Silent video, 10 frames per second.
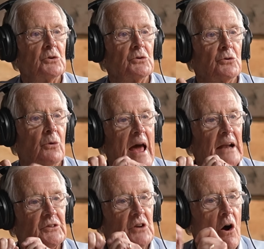you
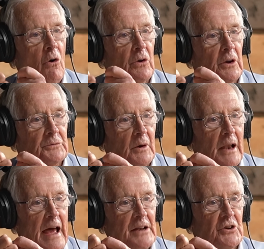latched all the
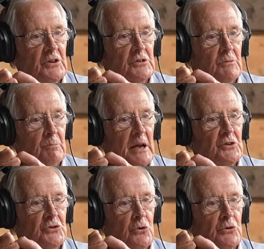latches, made
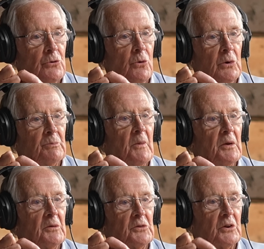sure you were
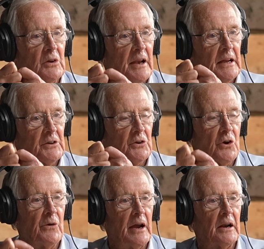connected
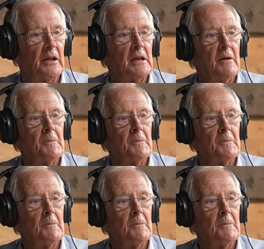correctly.